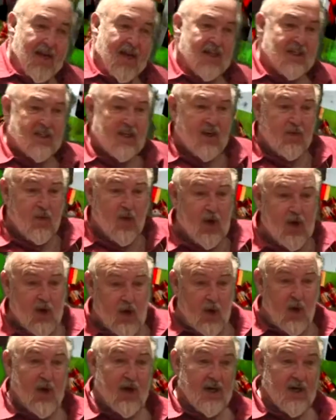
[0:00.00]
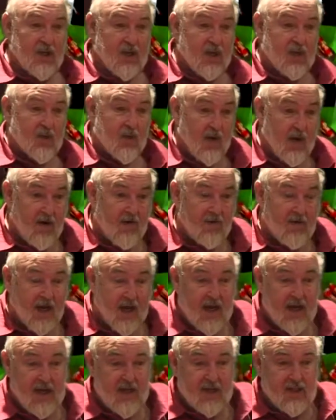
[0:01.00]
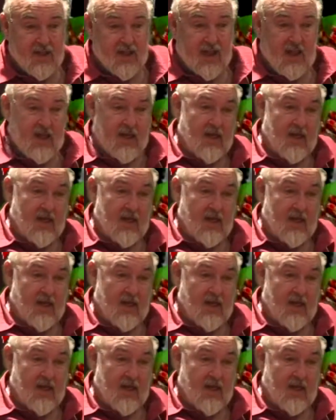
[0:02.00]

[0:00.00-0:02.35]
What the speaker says: I said, we're going to the 12 days.